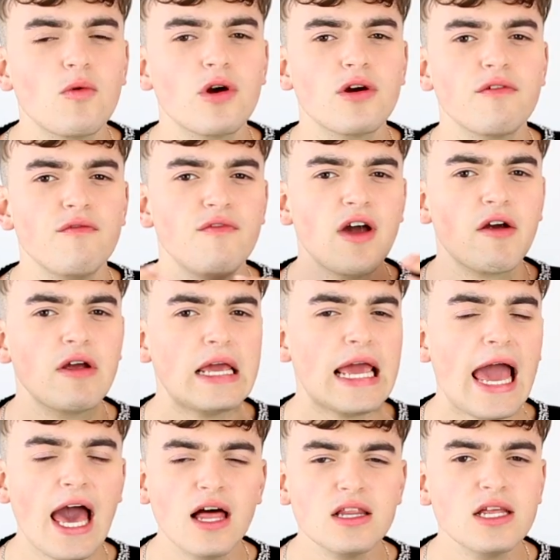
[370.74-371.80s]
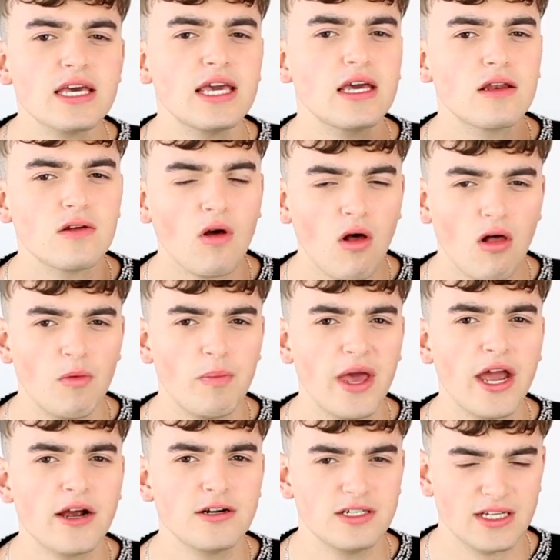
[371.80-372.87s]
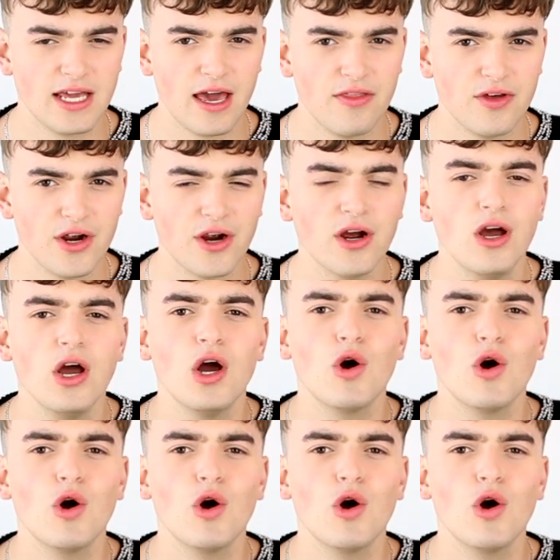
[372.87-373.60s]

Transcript: were very elegant all paired together.